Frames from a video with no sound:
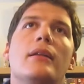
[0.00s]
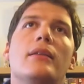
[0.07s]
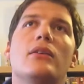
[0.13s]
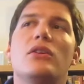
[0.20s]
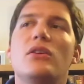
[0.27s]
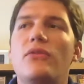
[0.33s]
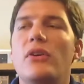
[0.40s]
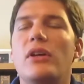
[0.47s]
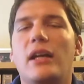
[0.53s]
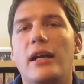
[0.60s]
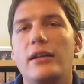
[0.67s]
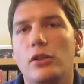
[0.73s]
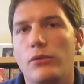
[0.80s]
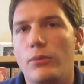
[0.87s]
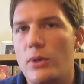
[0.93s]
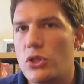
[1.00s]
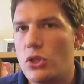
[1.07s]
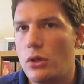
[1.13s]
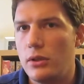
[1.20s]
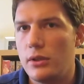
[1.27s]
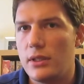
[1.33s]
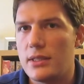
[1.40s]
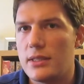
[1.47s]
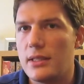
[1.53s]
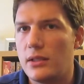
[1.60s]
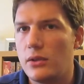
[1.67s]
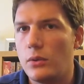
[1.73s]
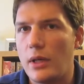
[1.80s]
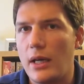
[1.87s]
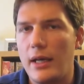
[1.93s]
the different kind of majorities
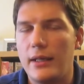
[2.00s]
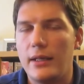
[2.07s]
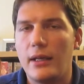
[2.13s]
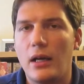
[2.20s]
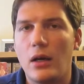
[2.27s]
that you can